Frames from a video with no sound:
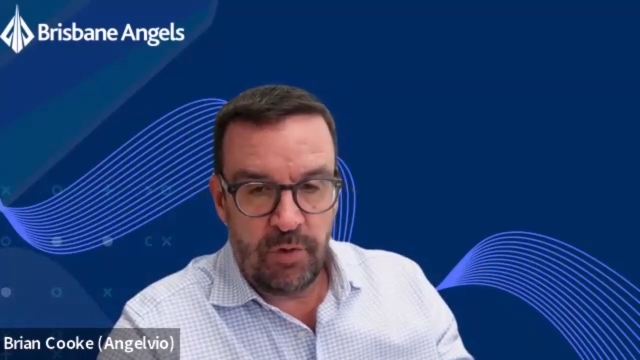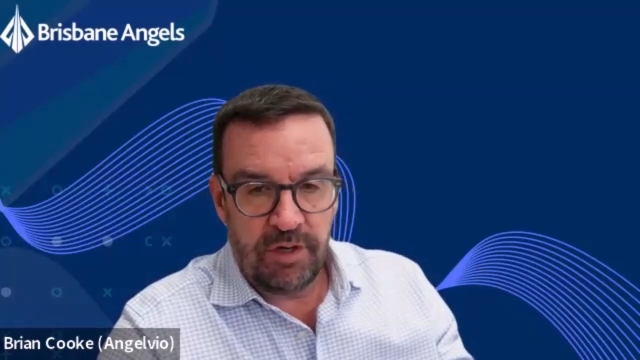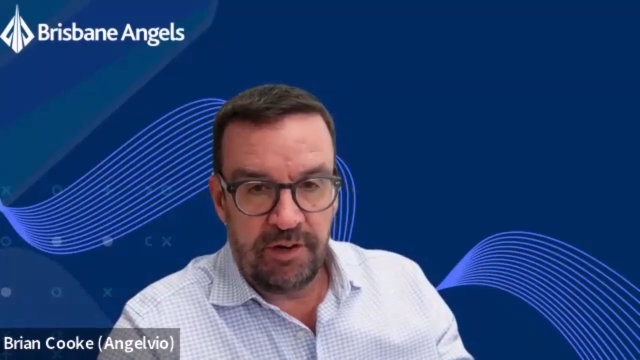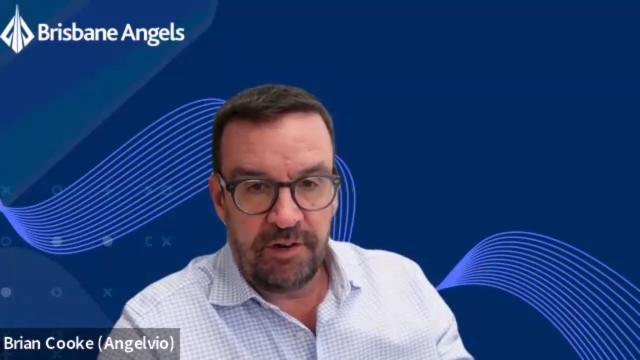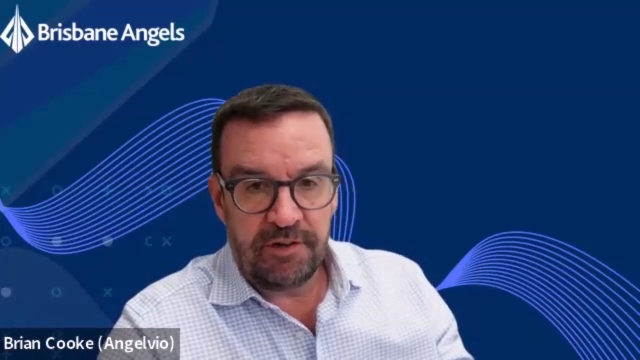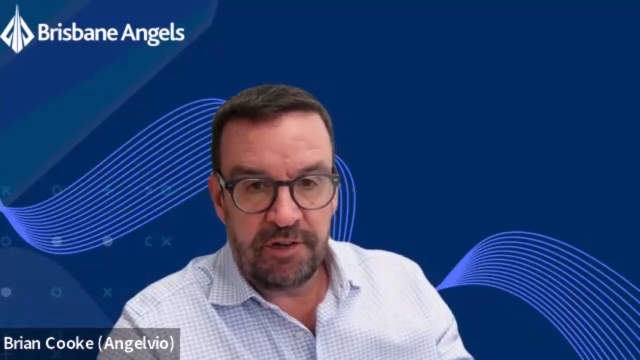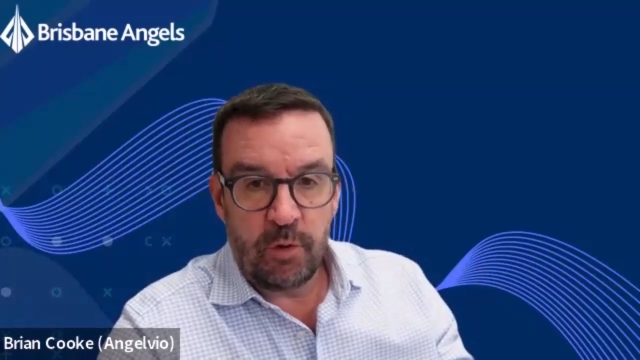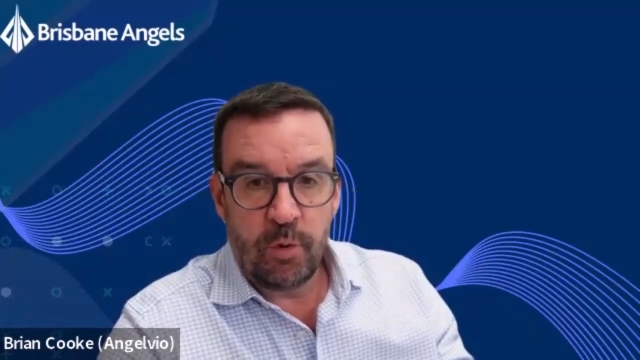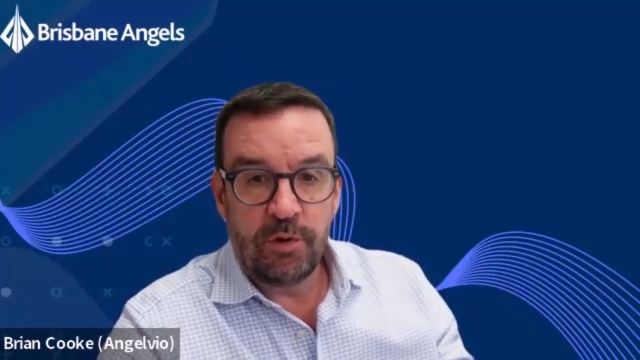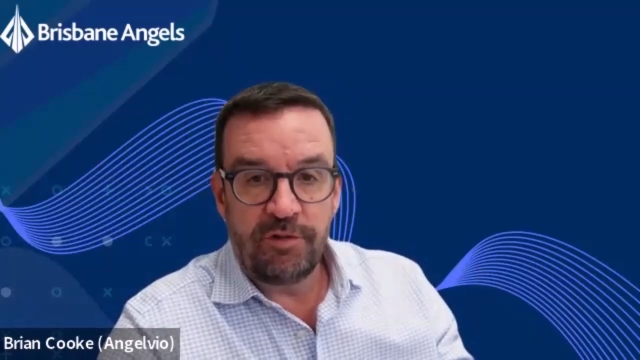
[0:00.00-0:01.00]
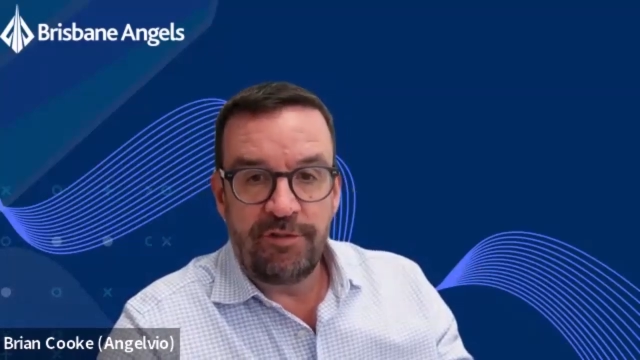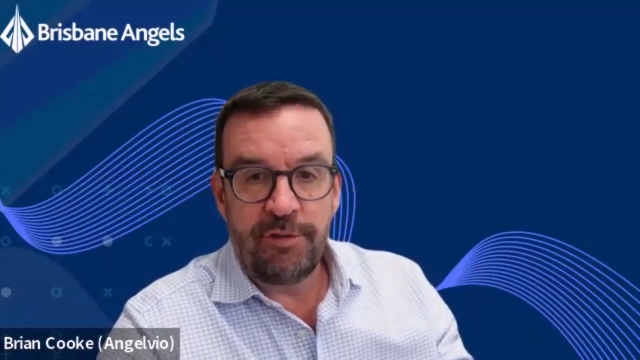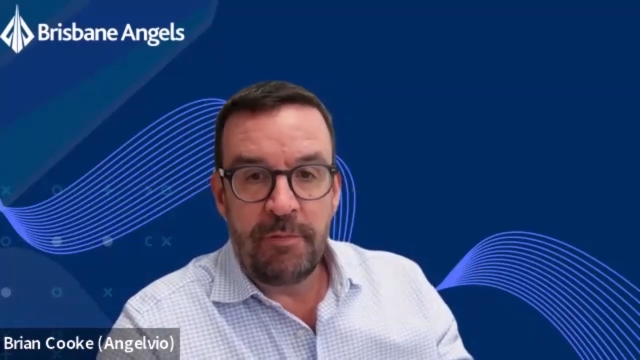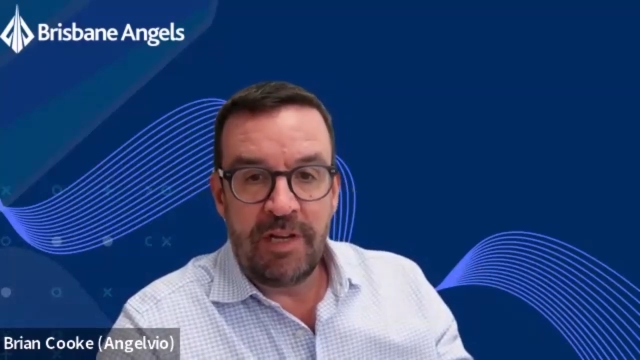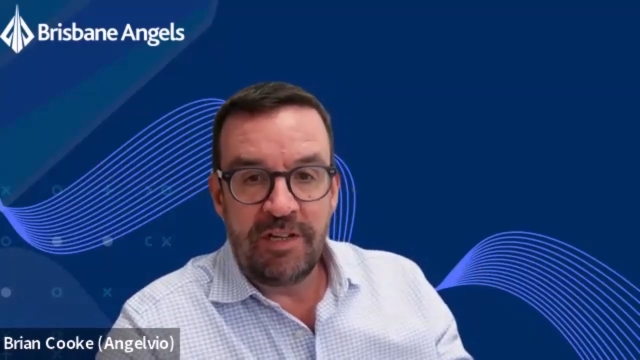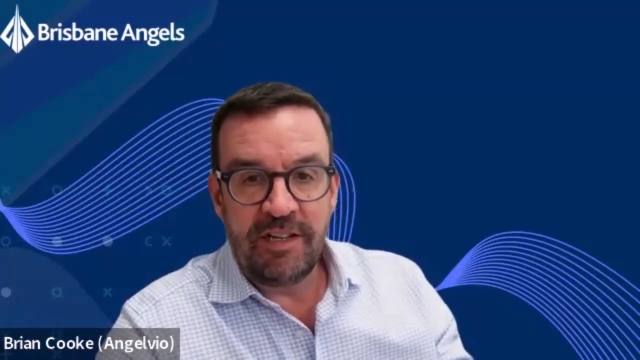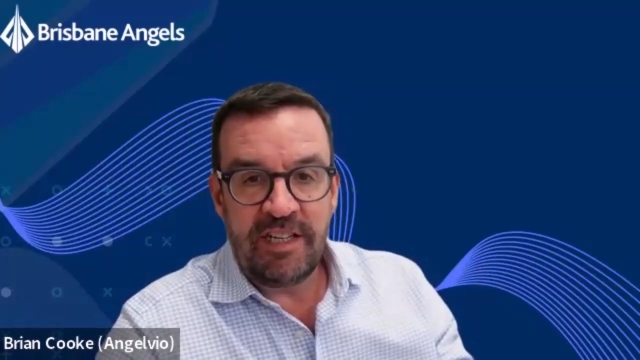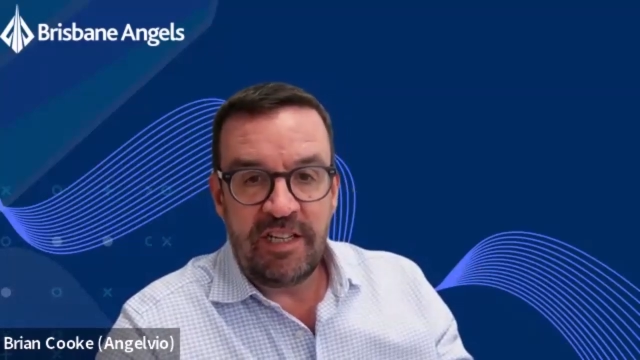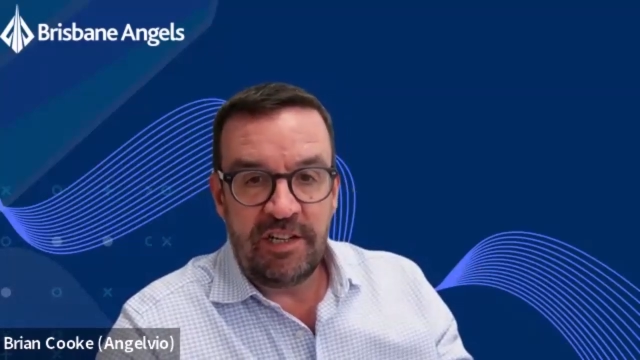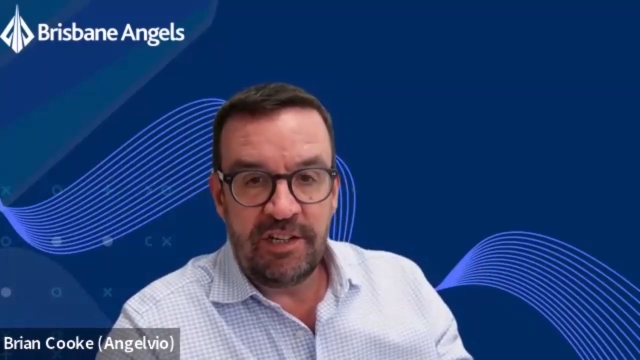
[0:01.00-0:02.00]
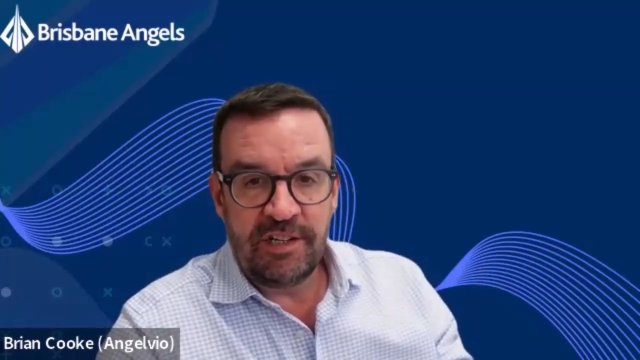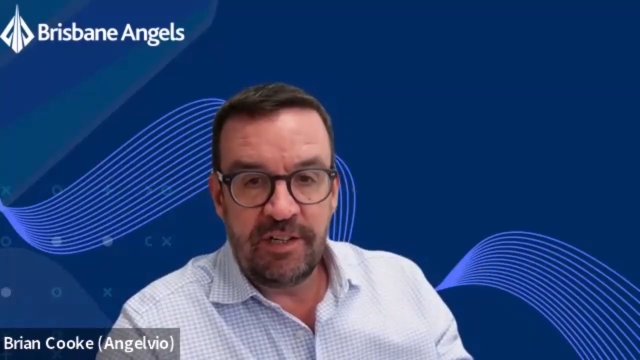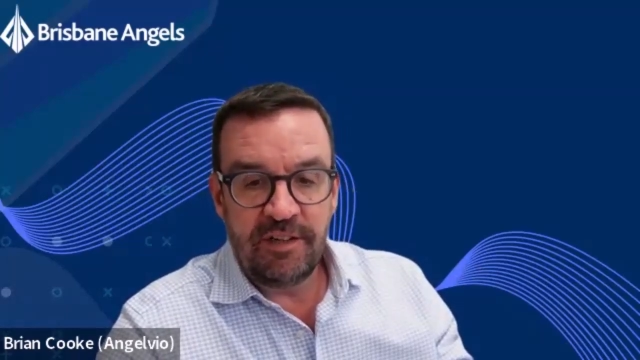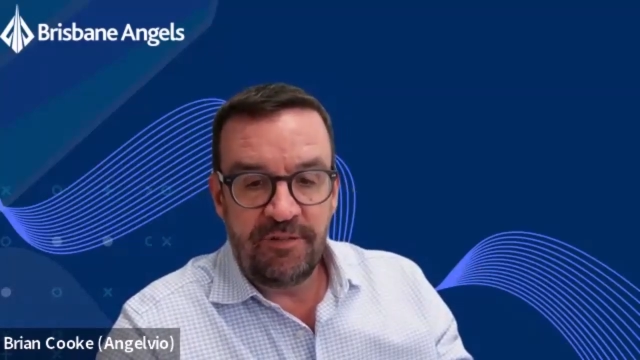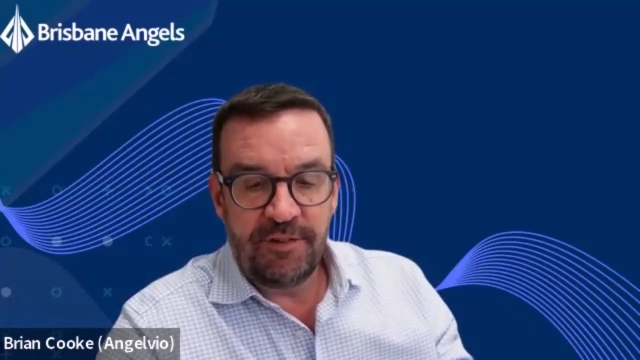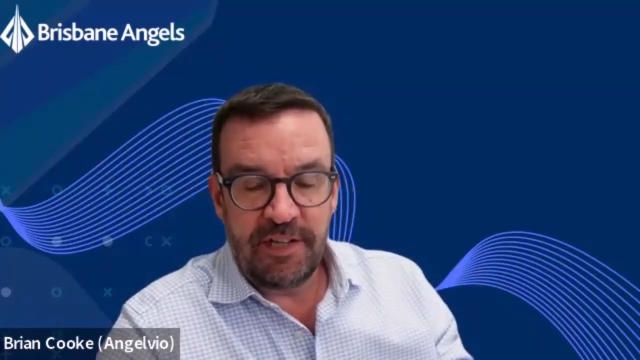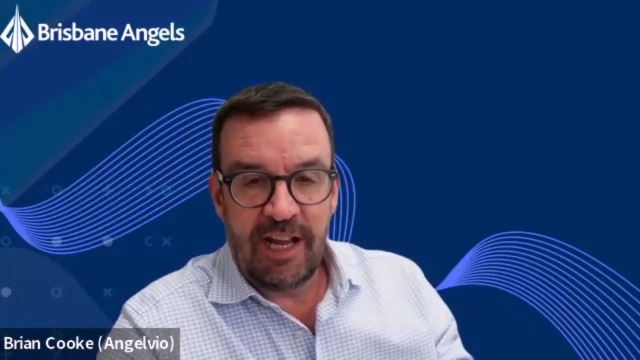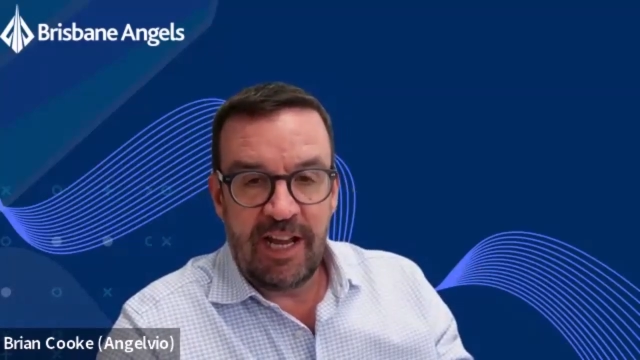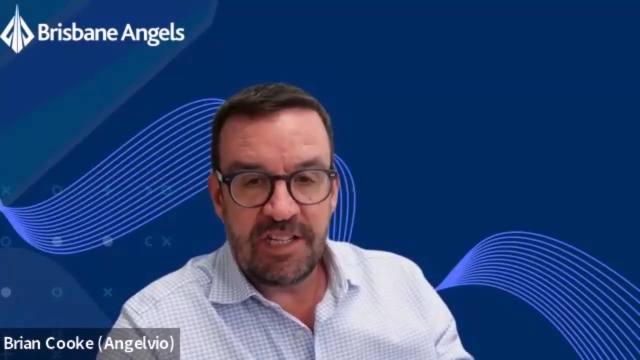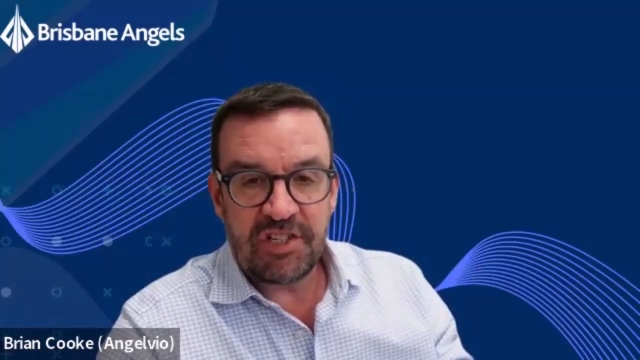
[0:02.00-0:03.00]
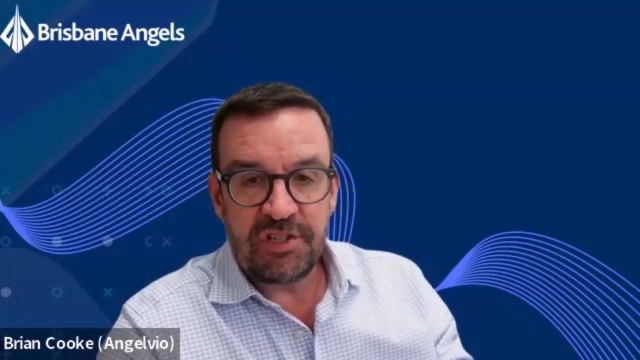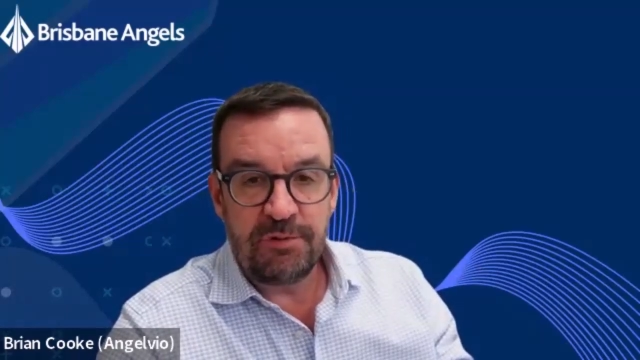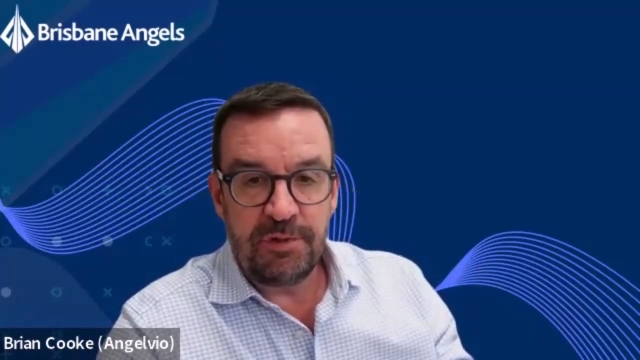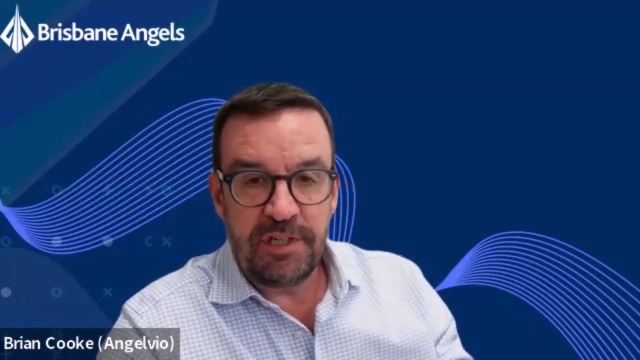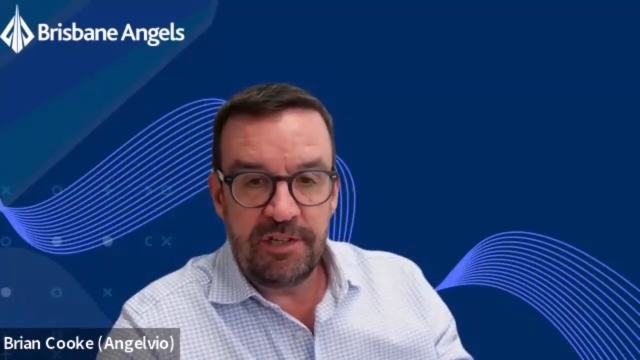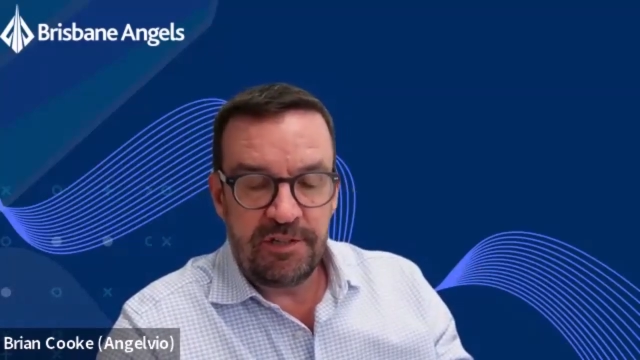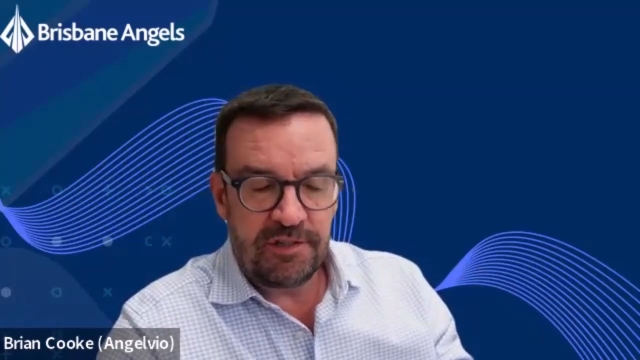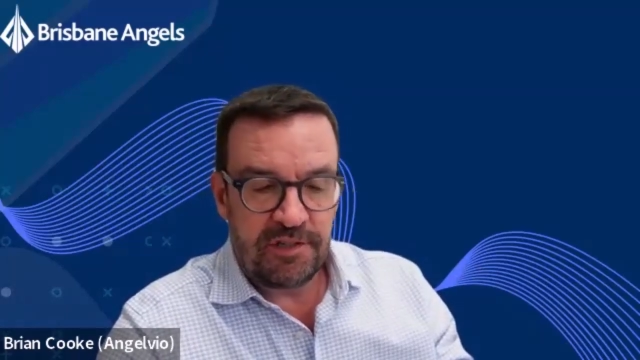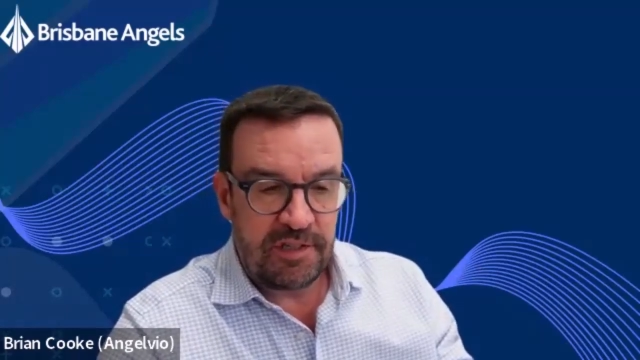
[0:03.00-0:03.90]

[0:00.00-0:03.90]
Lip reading: earned $250,000 a year for the last 2 years,